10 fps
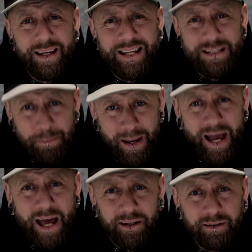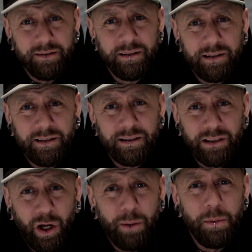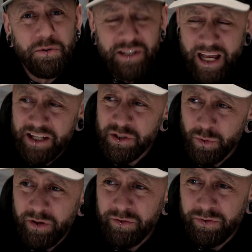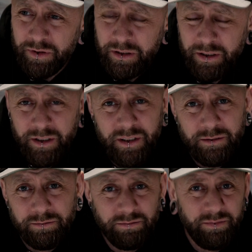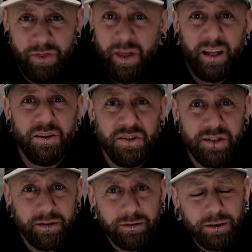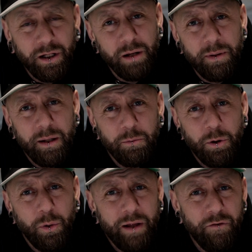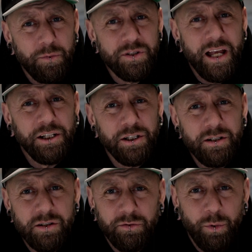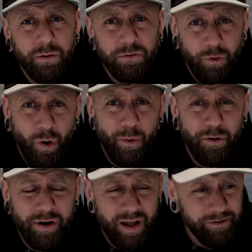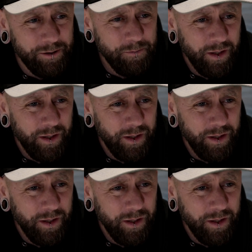Is it bad that I'm obsessed with things? You know what I mean? We all have obsessions of one form or another.